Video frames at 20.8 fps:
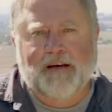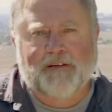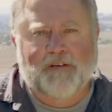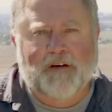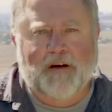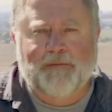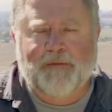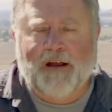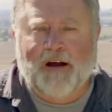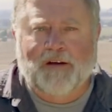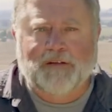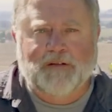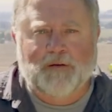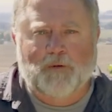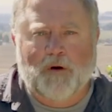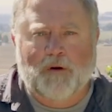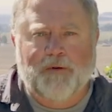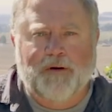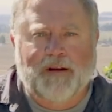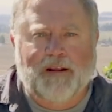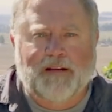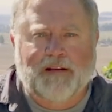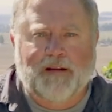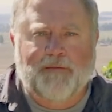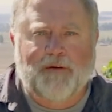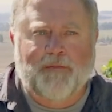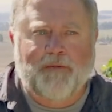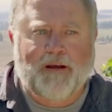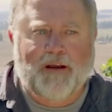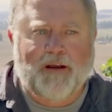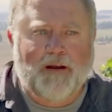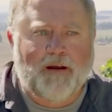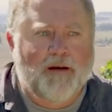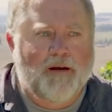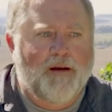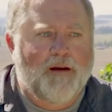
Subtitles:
have come down to where we need them to be.